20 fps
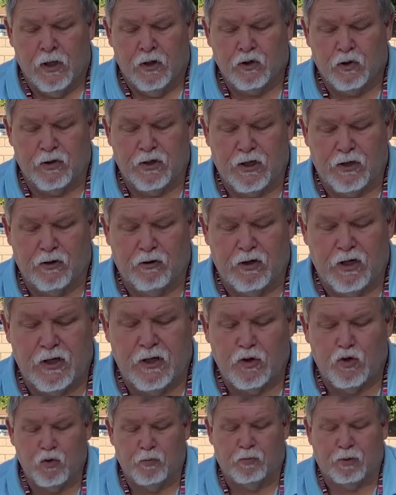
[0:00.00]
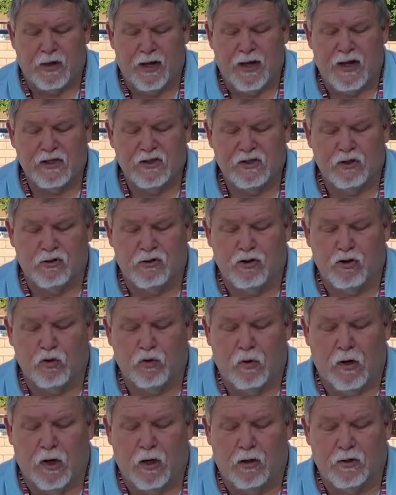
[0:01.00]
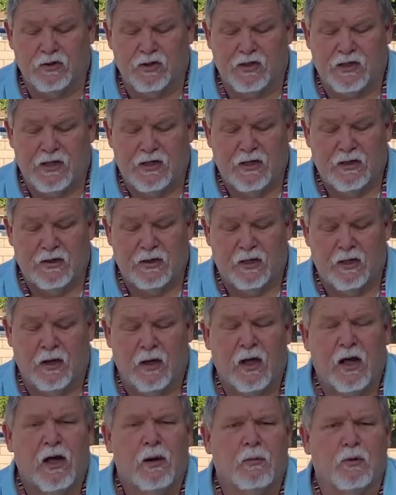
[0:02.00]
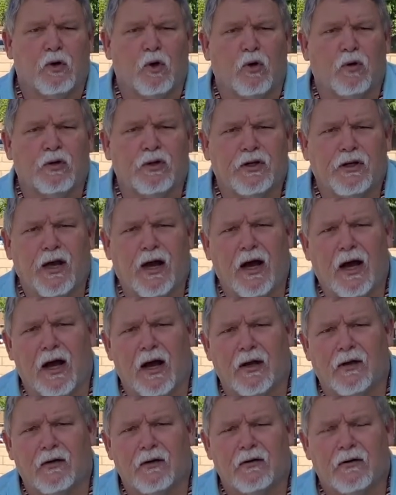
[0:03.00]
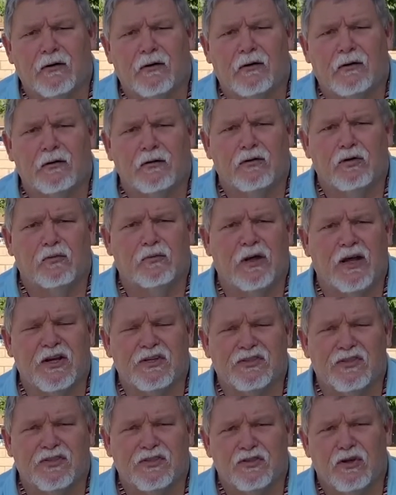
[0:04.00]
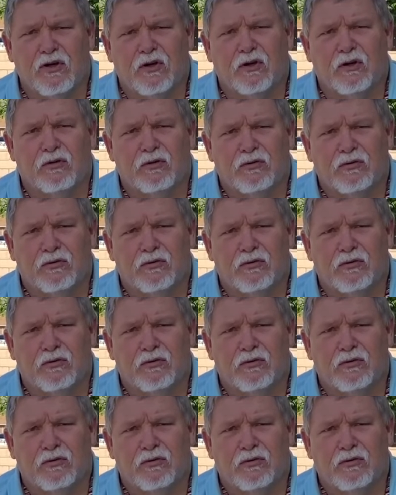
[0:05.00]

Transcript: So neither he who plants nor he who waters is anything, but only God who makes it so.